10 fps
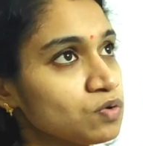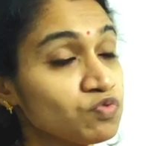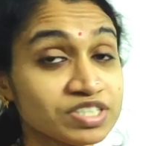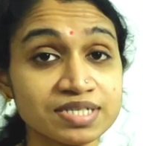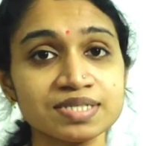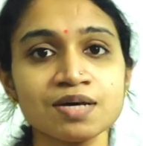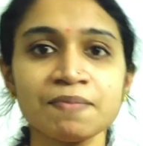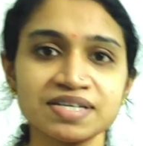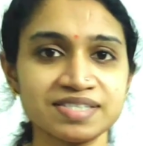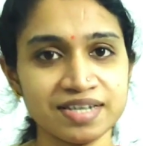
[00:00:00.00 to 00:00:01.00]
which is the
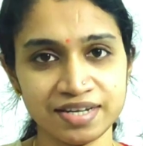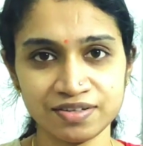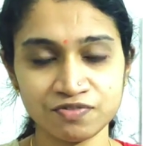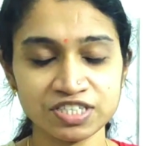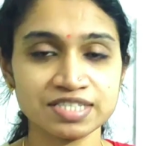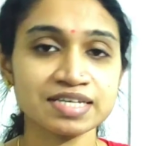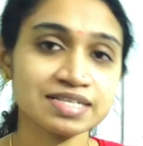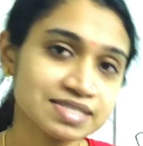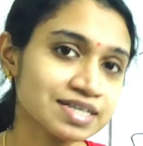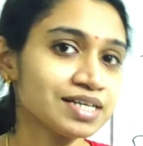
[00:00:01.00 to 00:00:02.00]
muscle which is
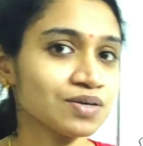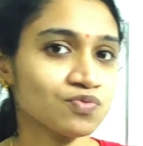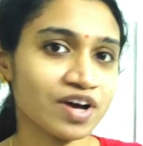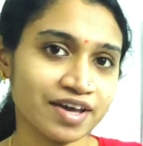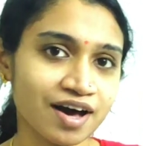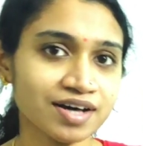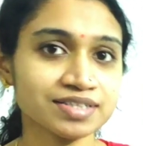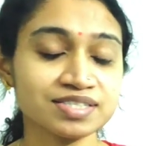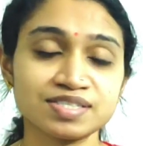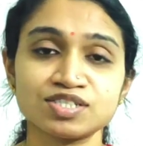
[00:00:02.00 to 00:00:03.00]
inserting via
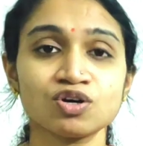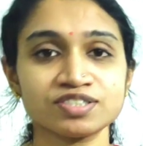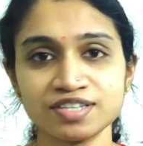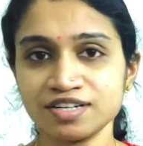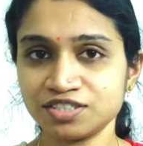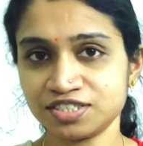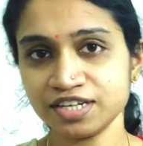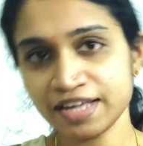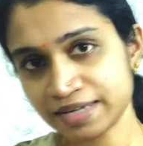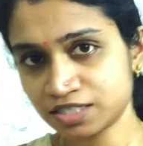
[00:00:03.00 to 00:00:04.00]
this dorsal
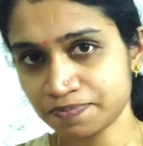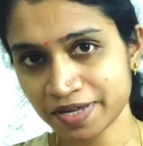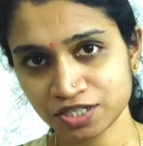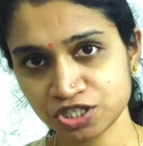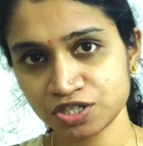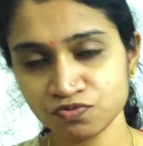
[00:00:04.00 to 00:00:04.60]
digital expansion?